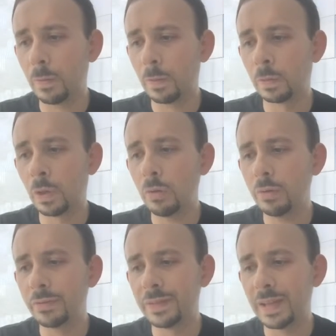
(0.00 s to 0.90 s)
low
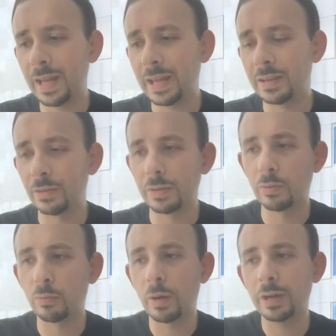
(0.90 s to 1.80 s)
of day during the
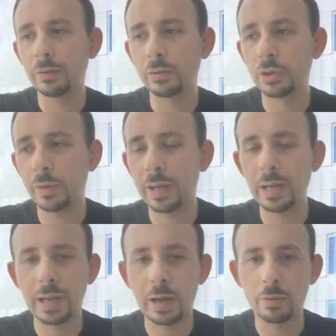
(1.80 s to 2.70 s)
regular
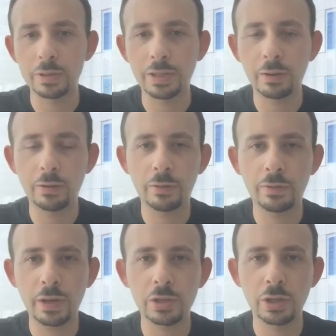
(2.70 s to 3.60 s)
trading hours, I
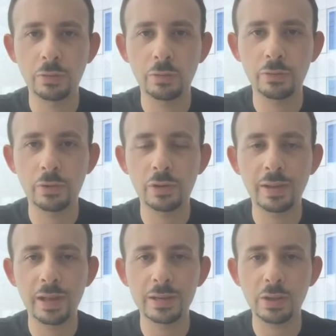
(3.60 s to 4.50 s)
affectionately refer to
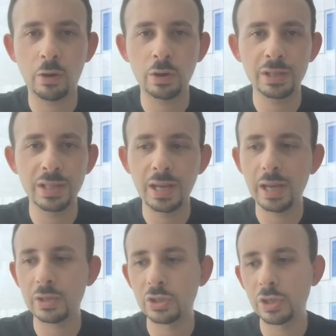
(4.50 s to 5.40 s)
that as
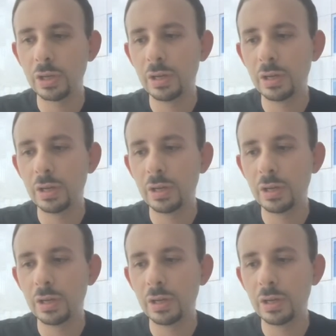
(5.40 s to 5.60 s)
RTH,